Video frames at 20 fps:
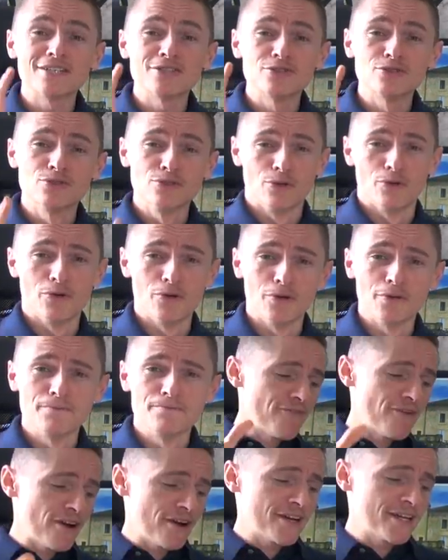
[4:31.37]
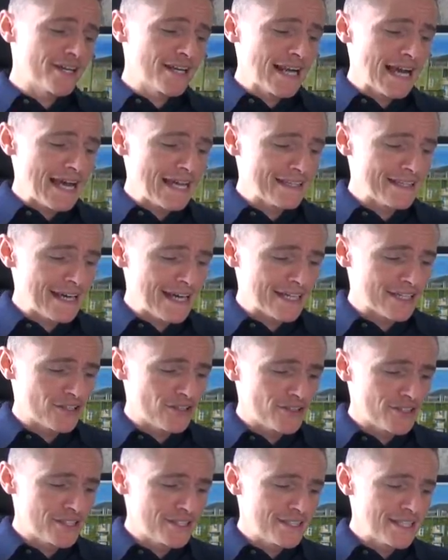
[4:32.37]
adore. Very glad that
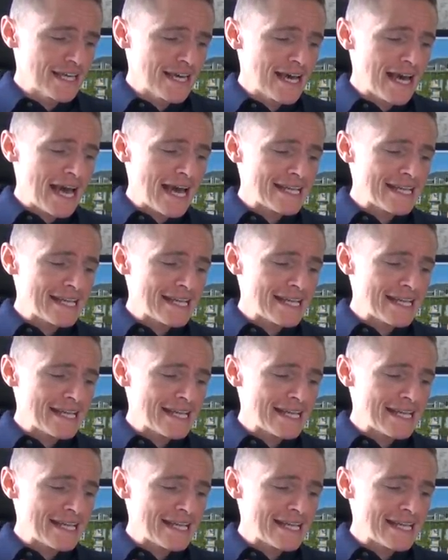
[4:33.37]
got in there.